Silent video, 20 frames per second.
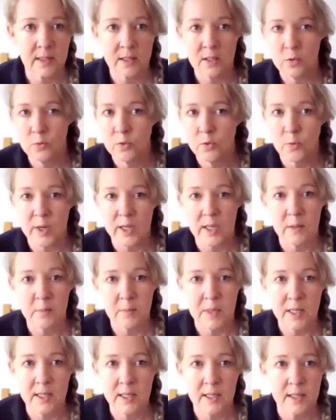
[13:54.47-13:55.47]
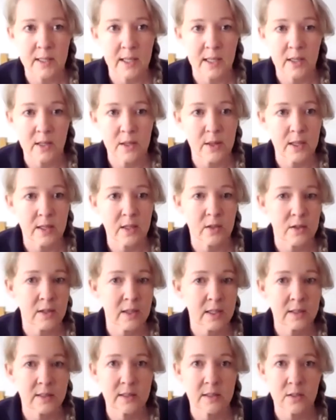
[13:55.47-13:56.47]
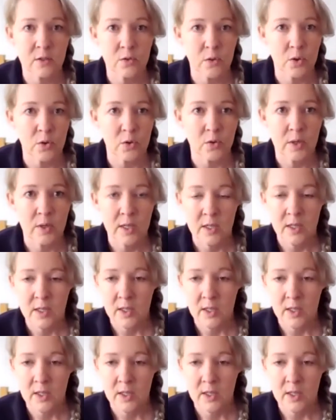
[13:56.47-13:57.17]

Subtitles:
that you would recommend, that you think are easy to grow,